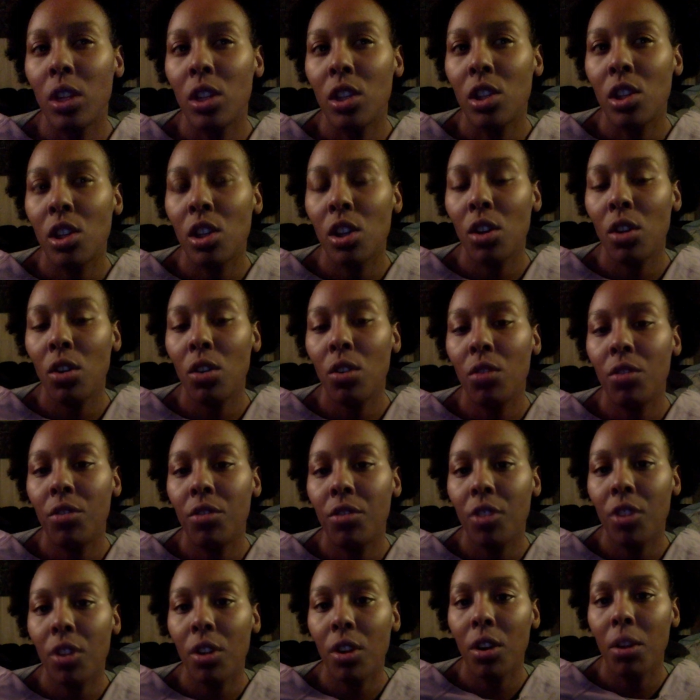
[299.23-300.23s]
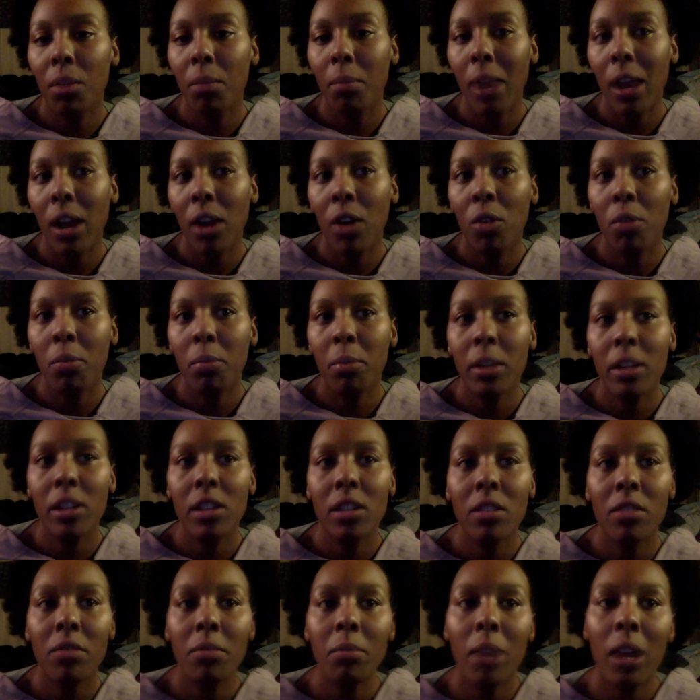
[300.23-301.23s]
so for my own peace
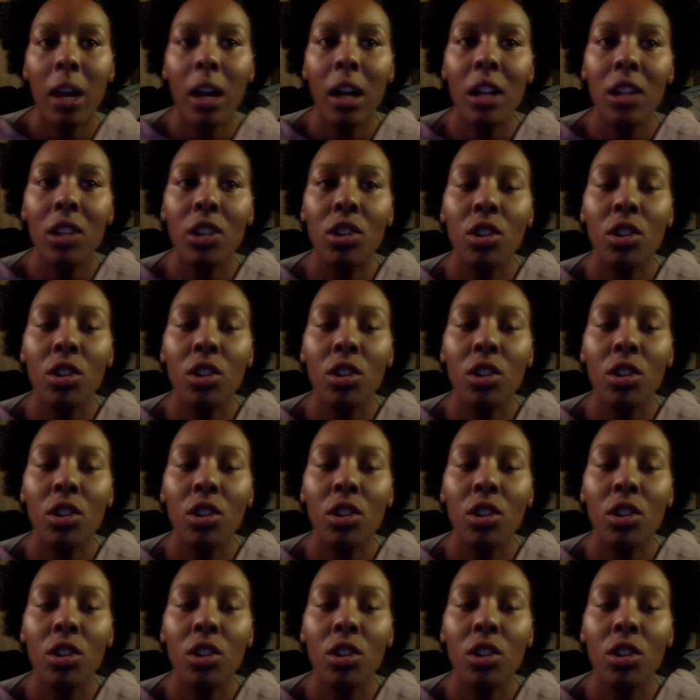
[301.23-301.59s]
of mind.